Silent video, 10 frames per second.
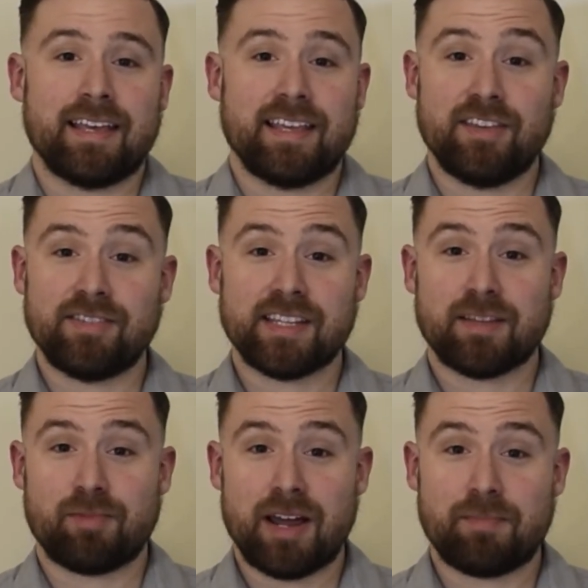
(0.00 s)
Using
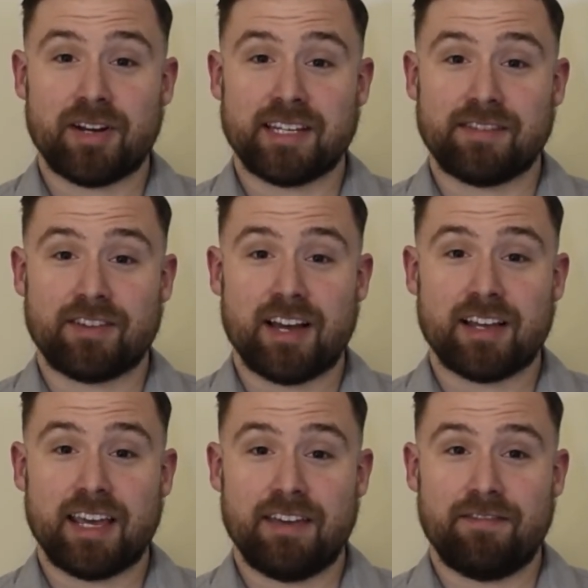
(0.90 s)
the properties of
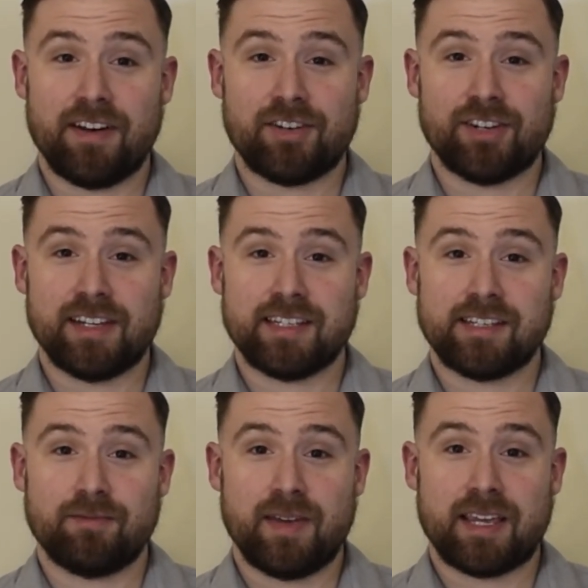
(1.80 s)
concave
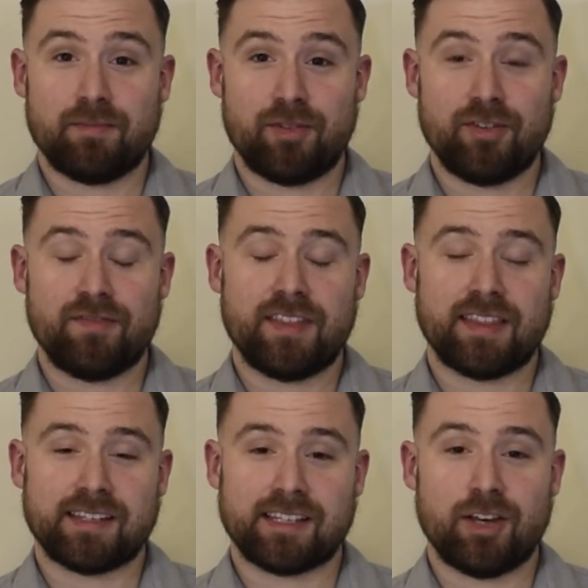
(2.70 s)
functions, we can prove
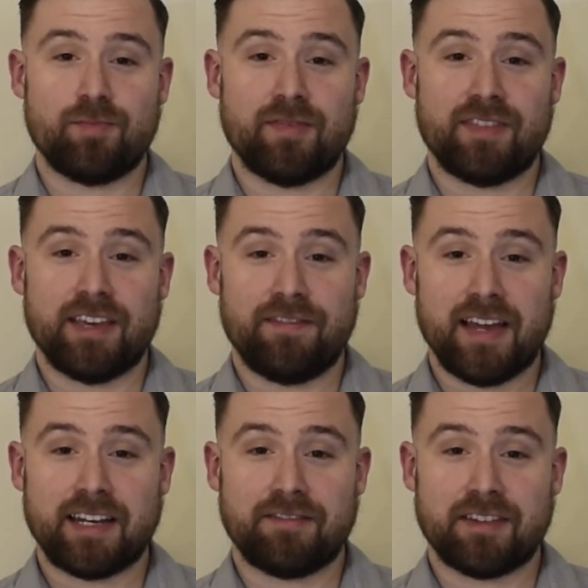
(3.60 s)
that the slope of the
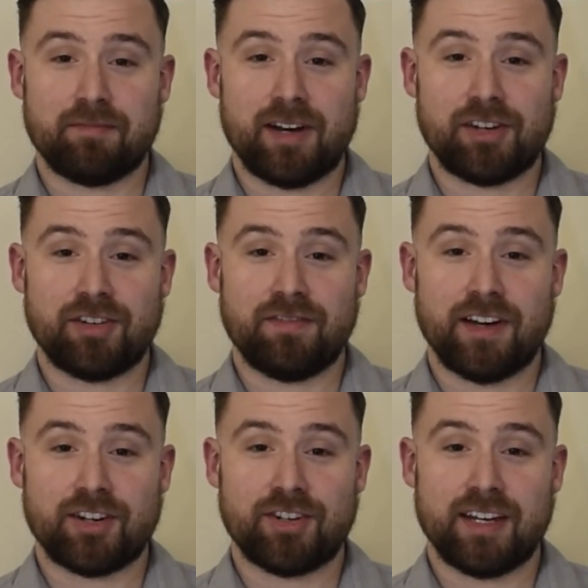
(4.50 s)
effective compression
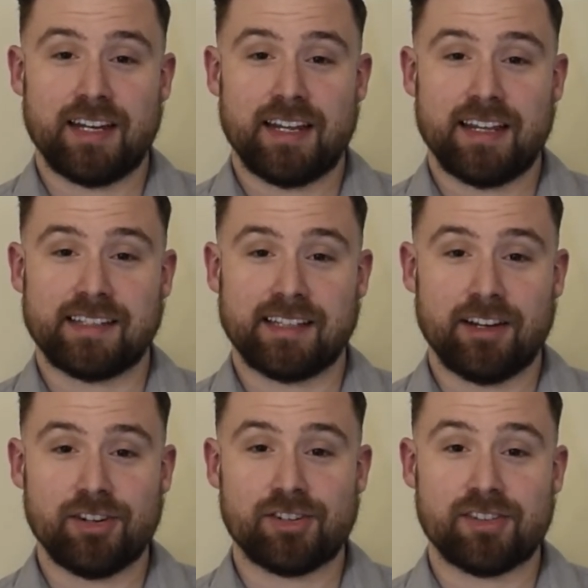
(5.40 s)
function is
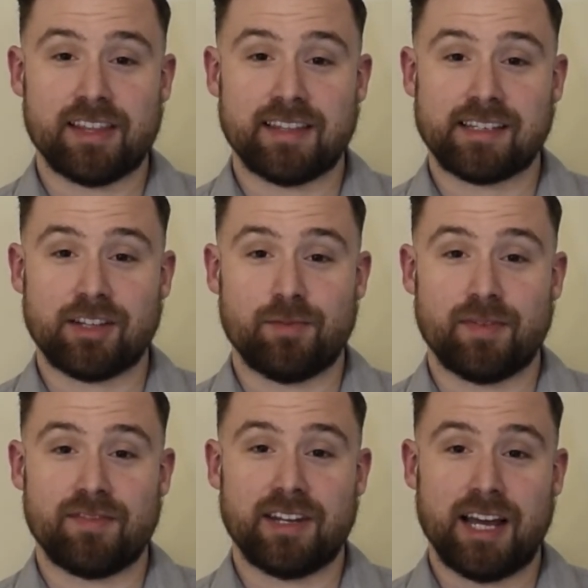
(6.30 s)
larger than the slope
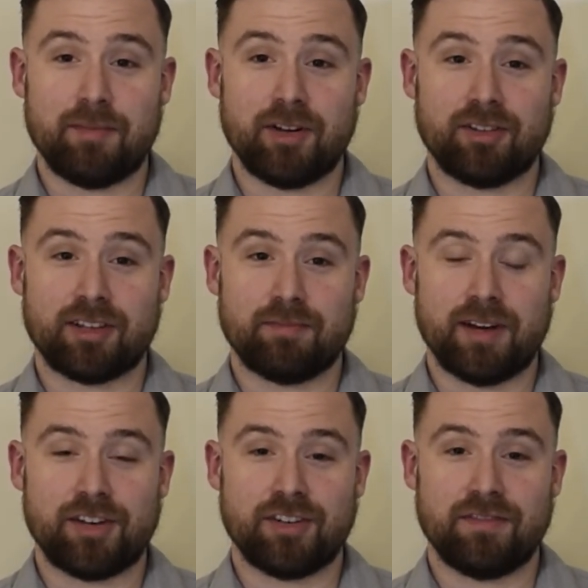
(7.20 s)
of the nominal
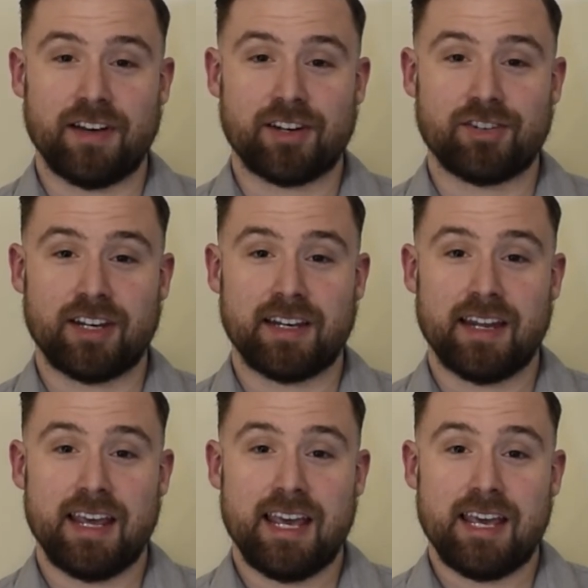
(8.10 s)
compression function,
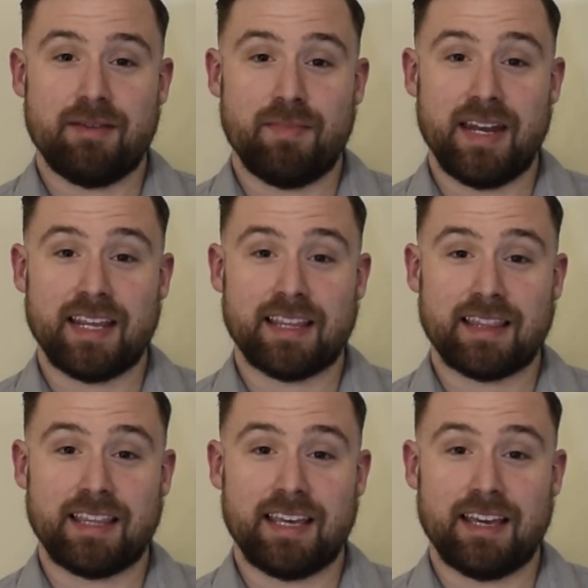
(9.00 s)
meaning
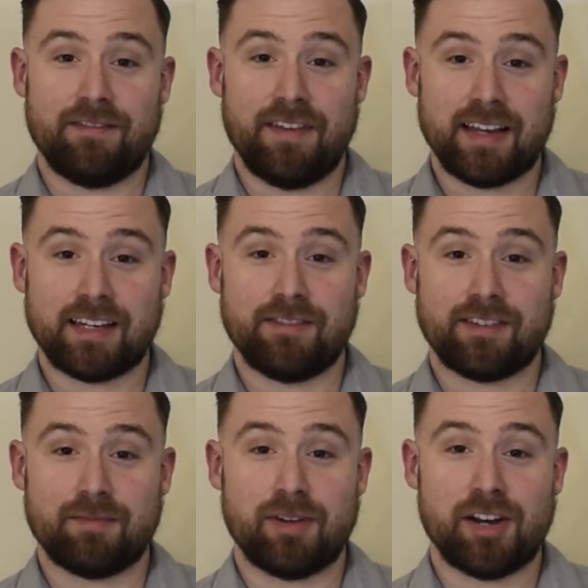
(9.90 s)
that the effective
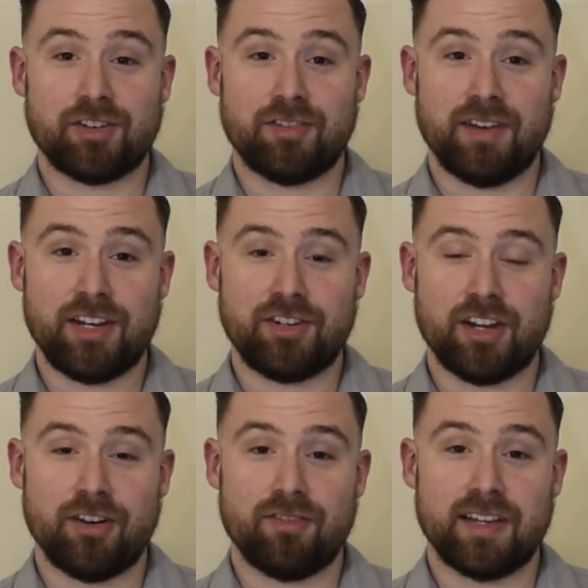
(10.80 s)
compression
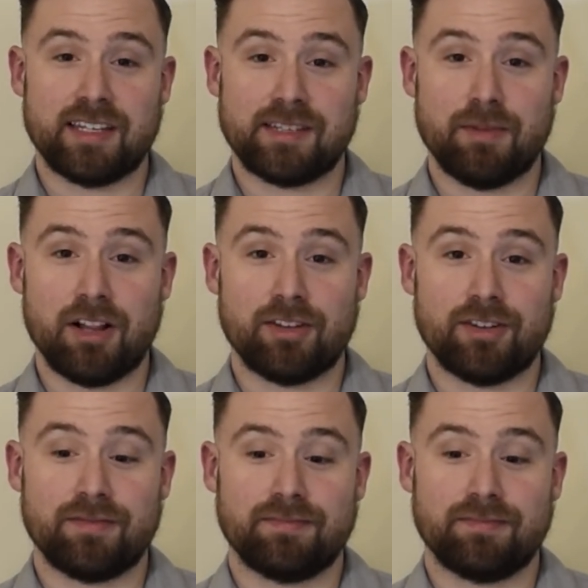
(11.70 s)
ratio is smaller.